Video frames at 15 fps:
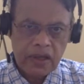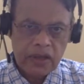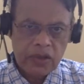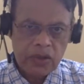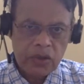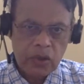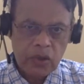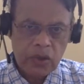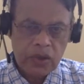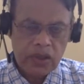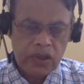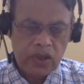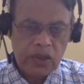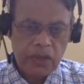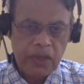So it is
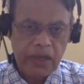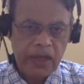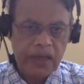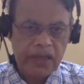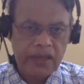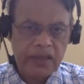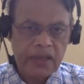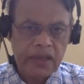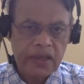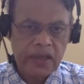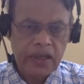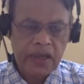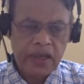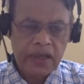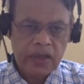not pregnancy,
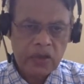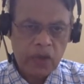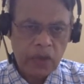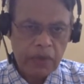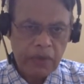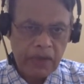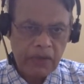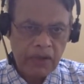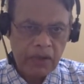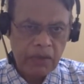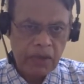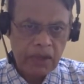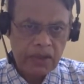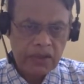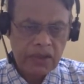it is not a pelvic
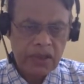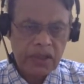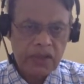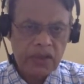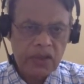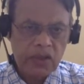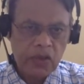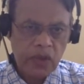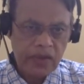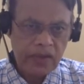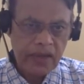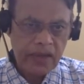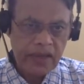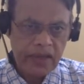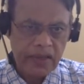mass, it is not
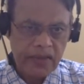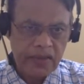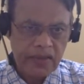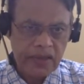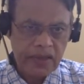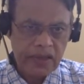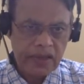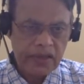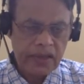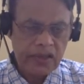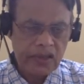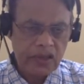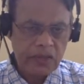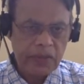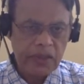ascites. Just
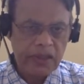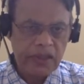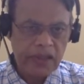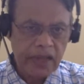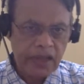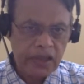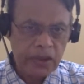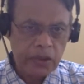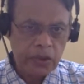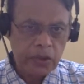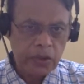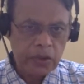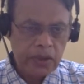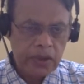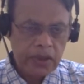inspection tells you
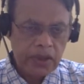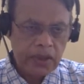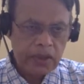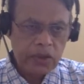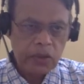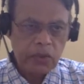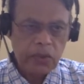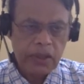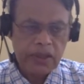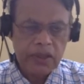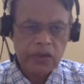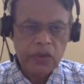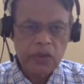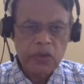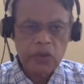the two bulges
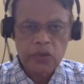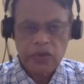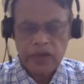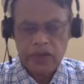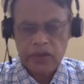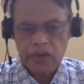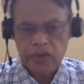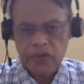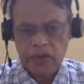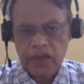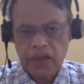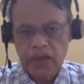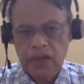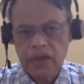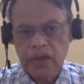on two sides of
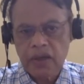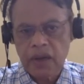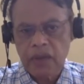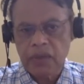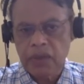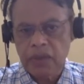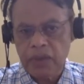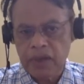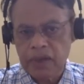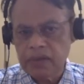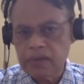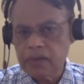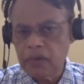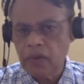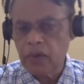the abdomen.
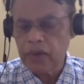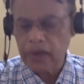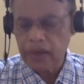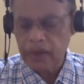Okay.